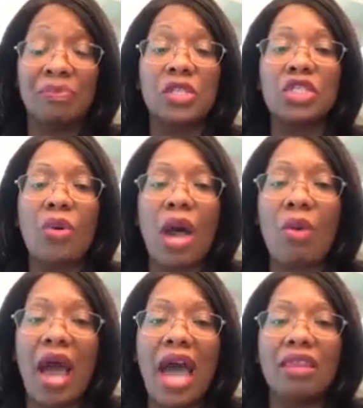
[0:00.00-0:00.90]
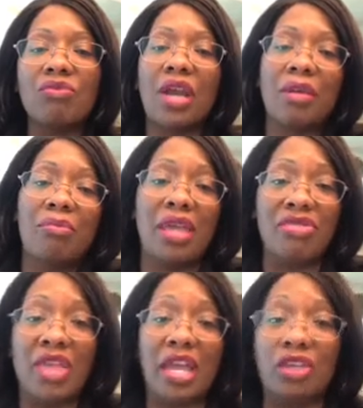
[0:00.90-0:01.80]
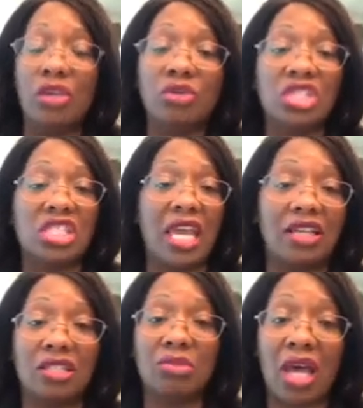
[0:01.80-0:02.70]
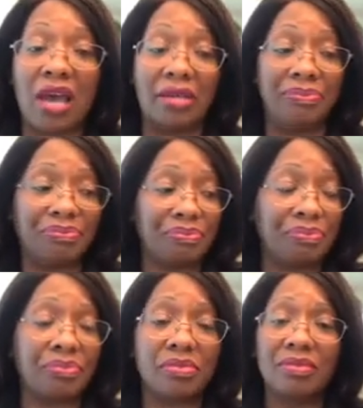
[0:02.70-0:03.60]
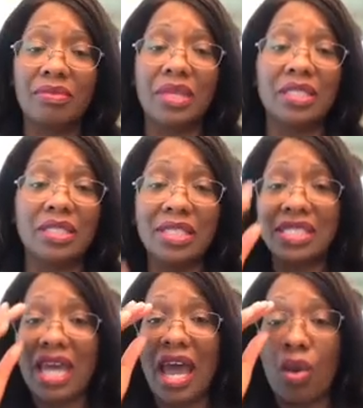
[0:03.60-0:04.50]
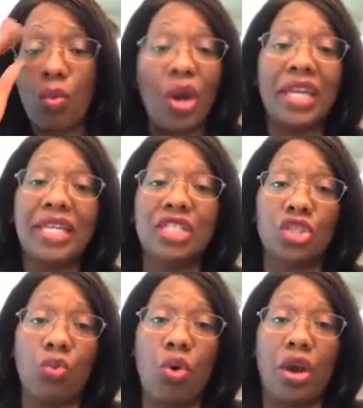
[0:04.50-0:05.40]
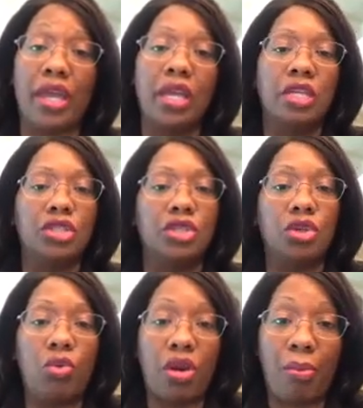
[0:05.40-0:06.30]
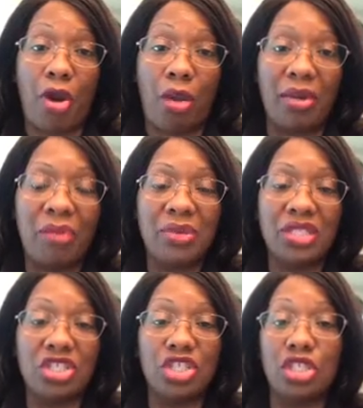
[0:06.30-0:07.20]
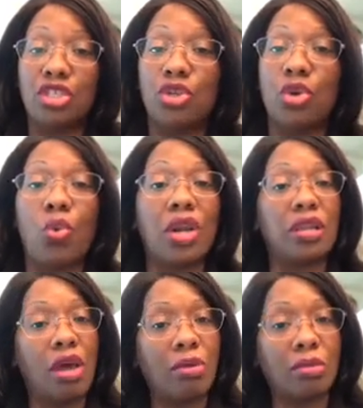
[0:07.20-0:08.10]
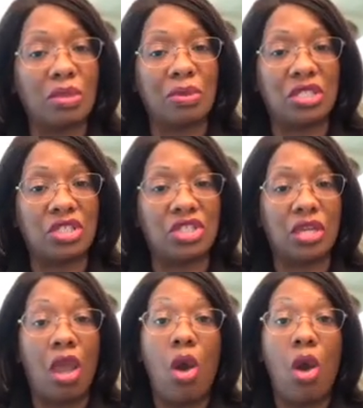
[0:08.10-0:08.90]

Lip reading: So I would highly recommend that you just take some time to decide what it is you want. Do you want a permanent position? Do you want a locums position?